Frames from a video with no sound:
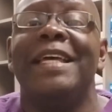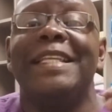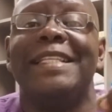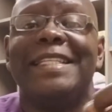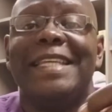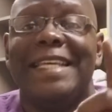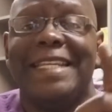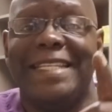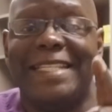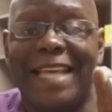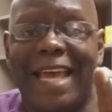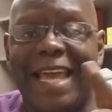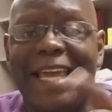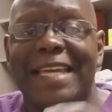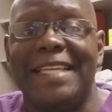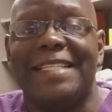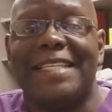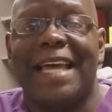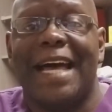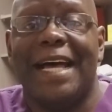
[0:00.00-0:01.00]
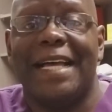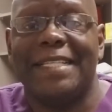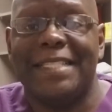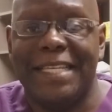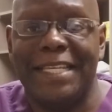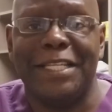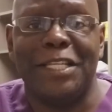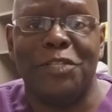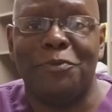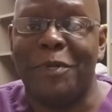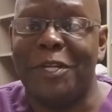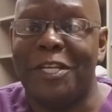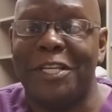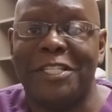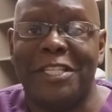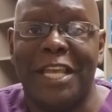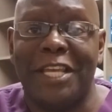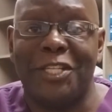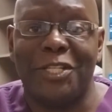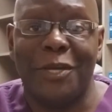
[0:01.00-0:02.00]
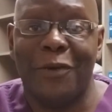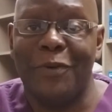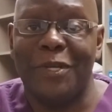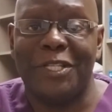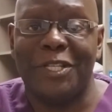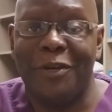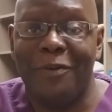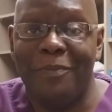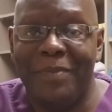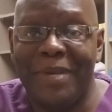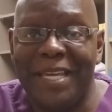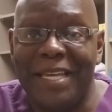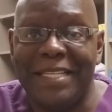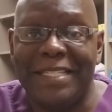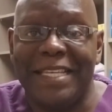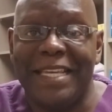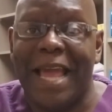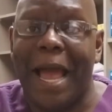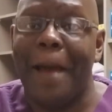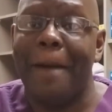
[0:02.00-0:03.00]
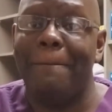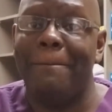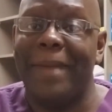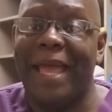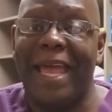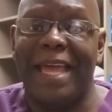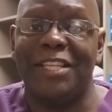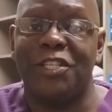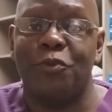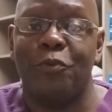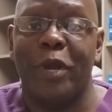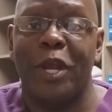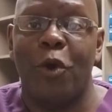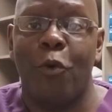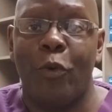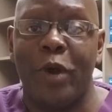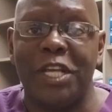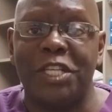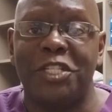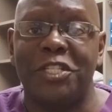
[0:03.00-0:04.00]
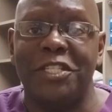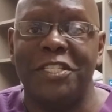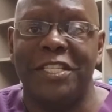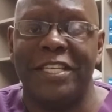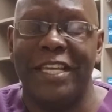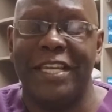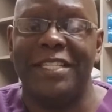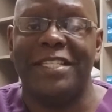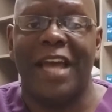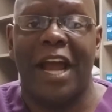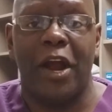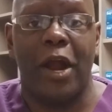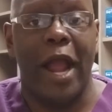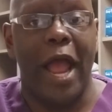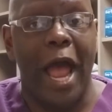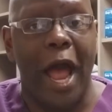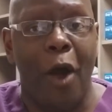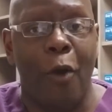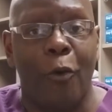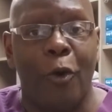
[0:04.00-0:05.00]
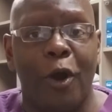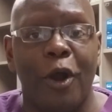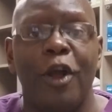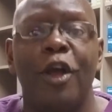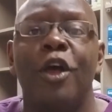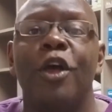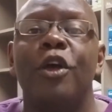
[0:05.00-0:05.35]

Today's content is because that show is so busy, I'm answering questions the entire hour.